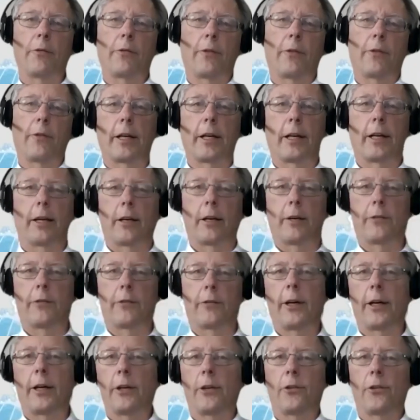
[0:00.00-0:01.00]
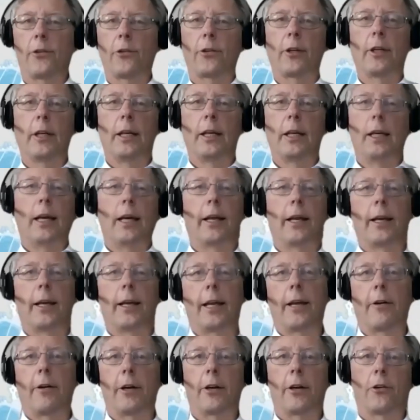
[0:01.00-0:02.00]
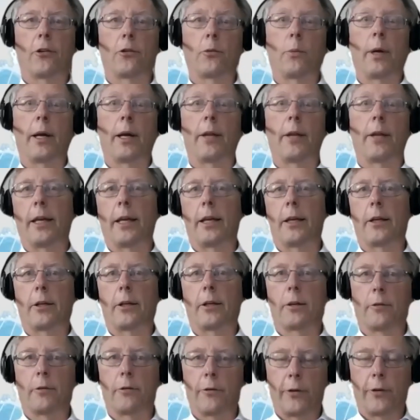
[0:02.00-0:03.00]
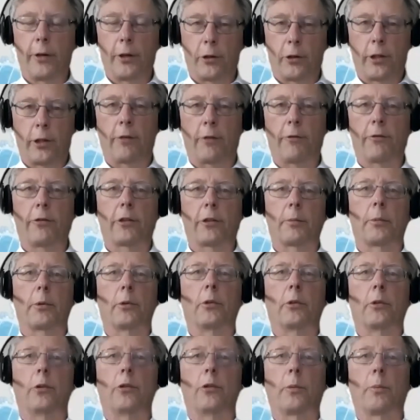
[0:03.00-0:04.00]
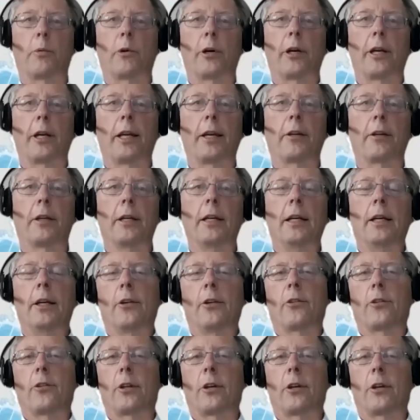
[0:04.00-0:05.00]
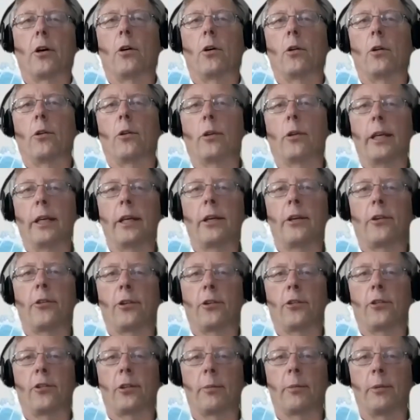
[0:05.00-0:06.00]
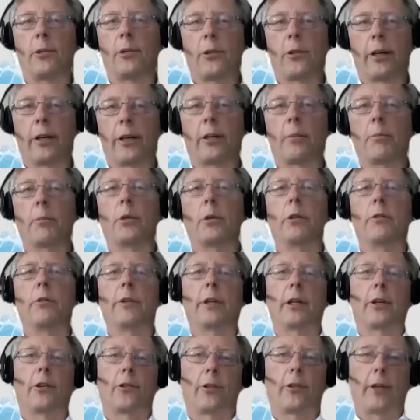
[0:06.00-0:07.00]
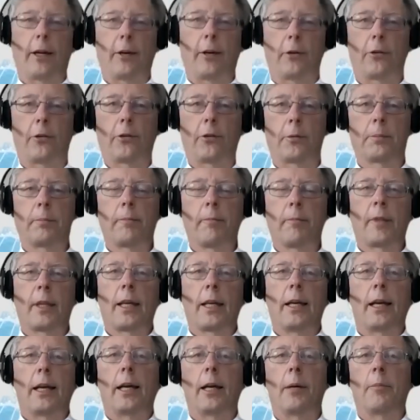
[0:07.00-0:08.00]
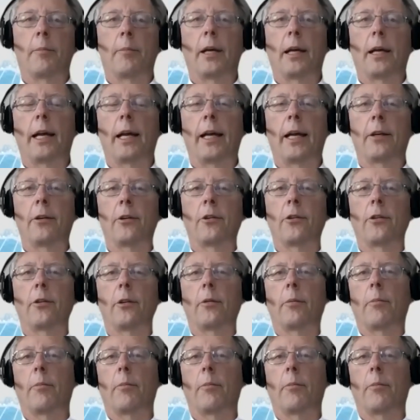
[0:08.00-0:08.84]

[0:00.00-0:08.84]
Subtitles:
finding enough ice and areas where they can feel comfortable to breed. So the whole ecosystem is kind of moving south. And